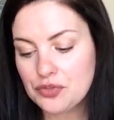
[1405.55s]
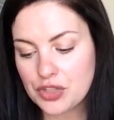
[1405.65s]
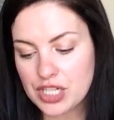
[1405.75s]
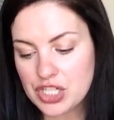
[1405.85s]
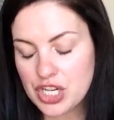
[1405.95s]

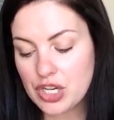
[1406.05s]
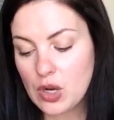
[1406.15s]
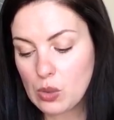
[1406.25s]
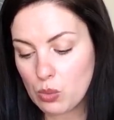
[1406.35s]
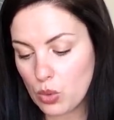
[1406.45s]

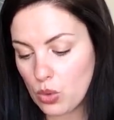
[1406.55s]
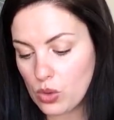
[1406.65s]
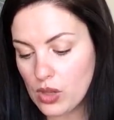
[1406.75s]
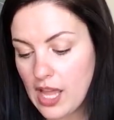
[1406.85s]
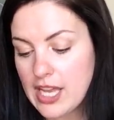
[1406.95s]
Frisian
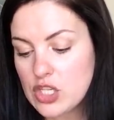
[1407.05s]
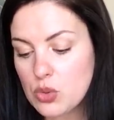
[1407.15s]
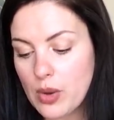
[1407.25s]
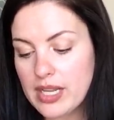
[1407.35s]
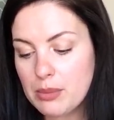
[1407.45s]
wool and
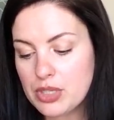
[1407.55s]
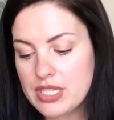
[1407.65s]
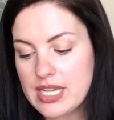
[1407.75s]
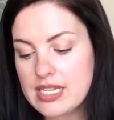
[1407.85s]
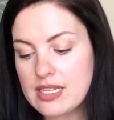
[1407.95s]

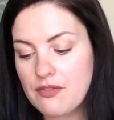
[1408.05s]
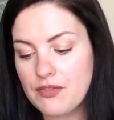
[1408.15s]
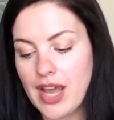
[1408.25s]
20%